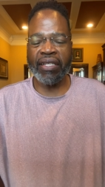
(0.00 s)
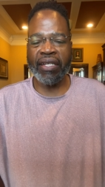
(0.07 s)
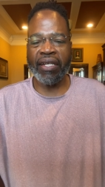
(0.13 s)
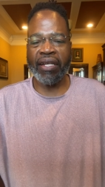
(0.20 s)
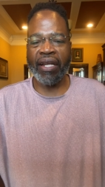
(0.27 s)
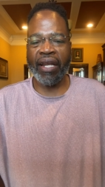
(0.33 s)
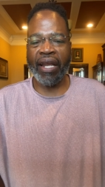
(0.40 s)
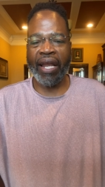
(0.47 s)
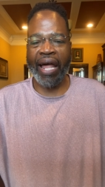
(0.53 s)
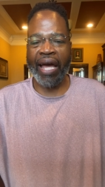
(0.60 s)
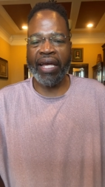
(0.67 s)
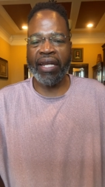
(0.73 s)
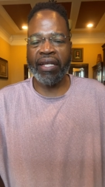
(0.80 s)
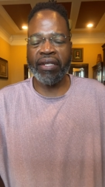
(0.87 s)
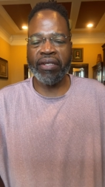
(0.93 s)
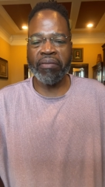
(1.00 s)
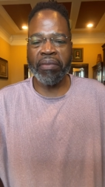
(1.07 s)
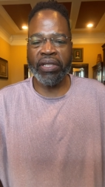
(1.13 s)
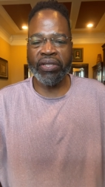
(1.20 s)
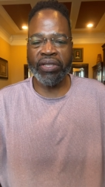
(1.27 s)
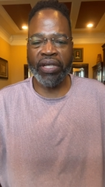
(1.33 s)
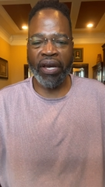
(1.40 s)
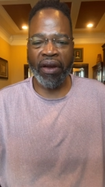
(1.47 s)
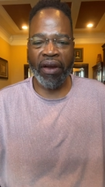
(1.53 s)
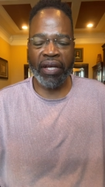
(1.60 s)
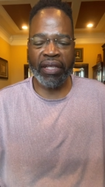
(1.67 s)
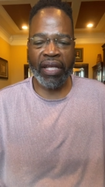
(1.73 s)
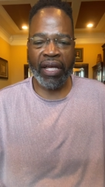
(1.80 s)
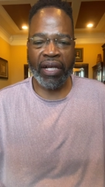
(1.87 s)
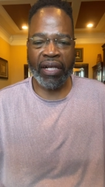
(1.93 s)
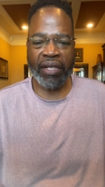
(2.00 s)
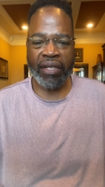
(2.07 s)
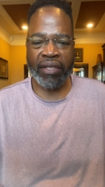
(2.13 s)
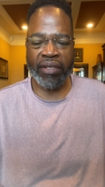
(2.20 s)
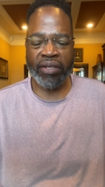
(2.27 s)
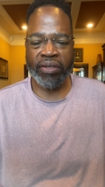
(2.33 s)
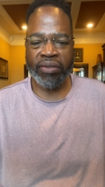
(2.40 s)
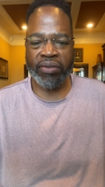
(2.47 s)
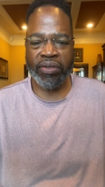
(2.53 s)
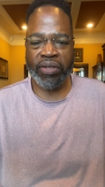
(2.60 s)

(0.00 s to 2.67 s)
Delighted to be sharing that good news